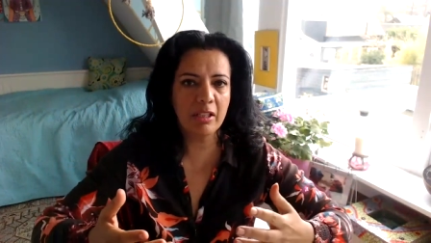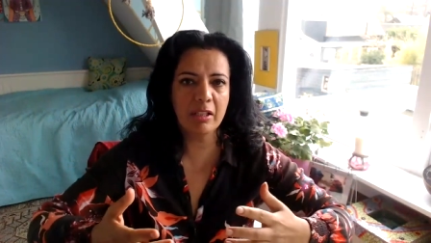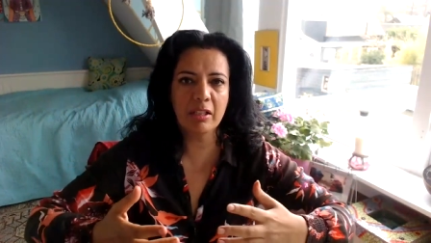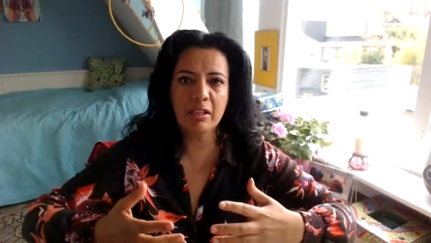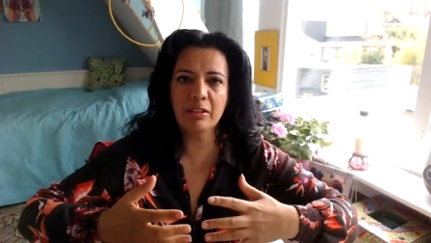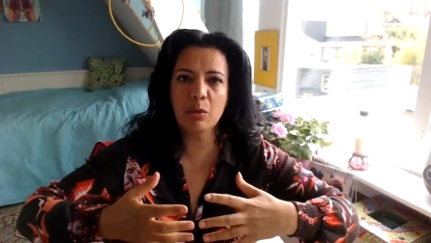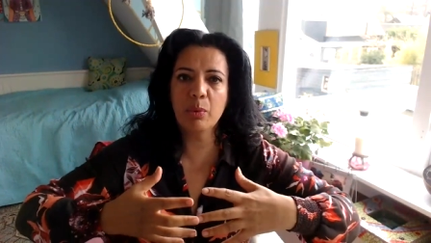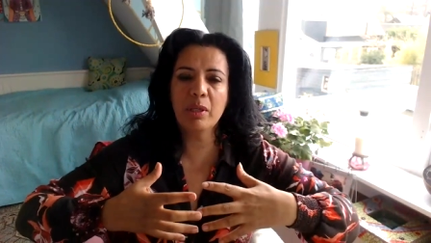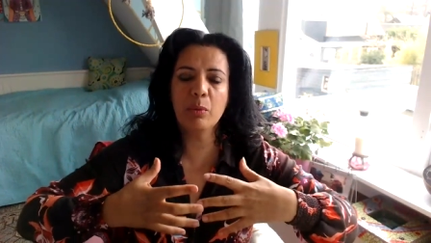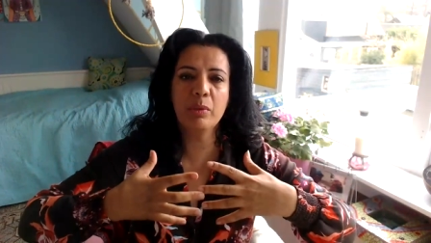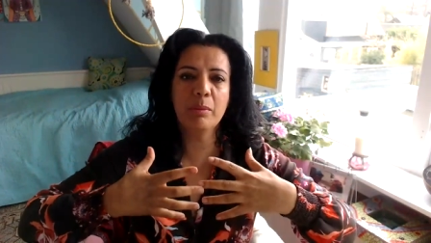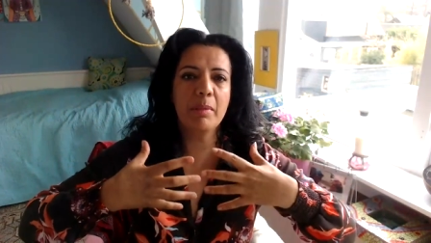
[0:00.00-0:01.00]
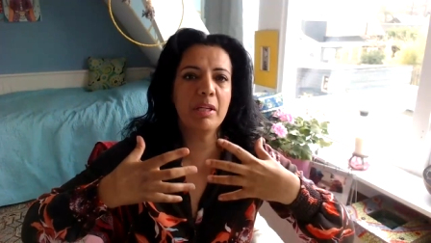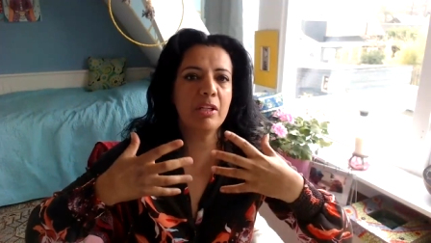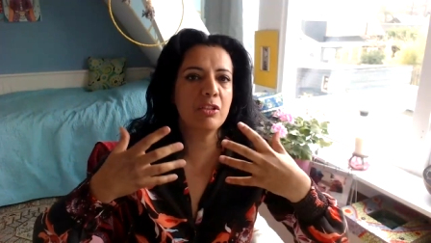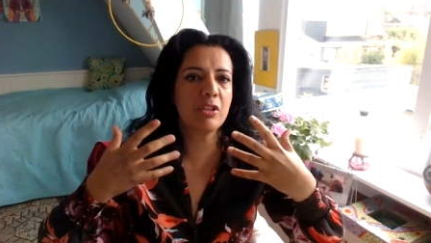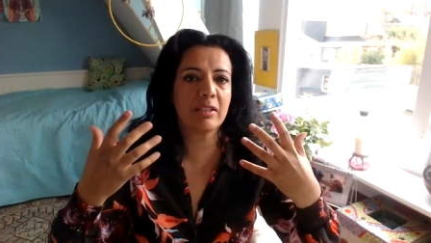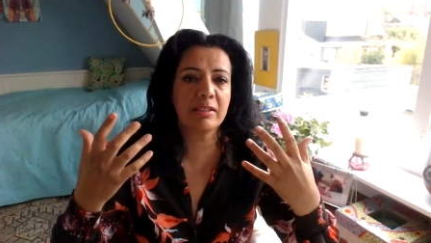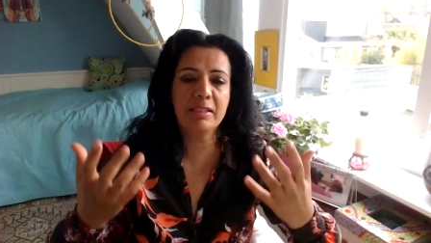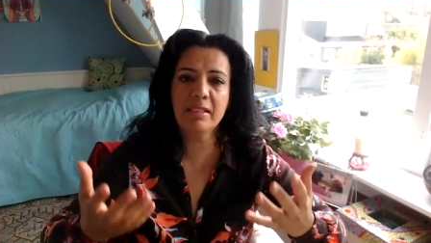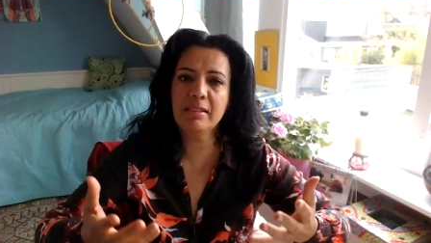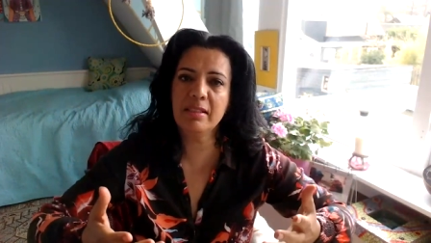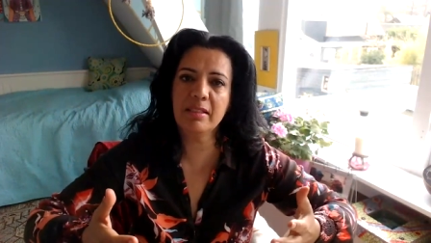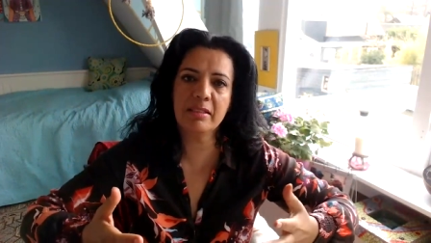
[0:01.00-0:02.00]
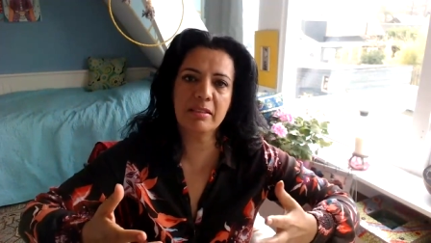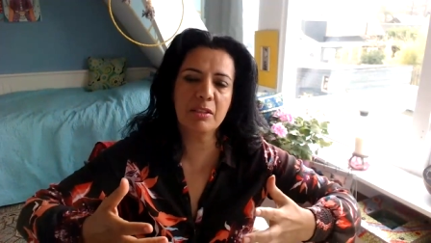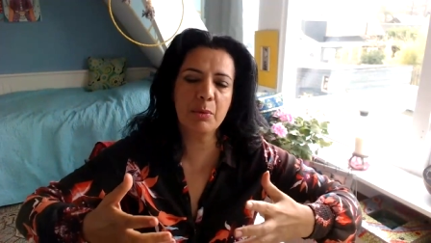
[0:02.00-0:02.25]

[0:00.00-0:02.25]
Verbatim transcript: uh, the way we manage our cities,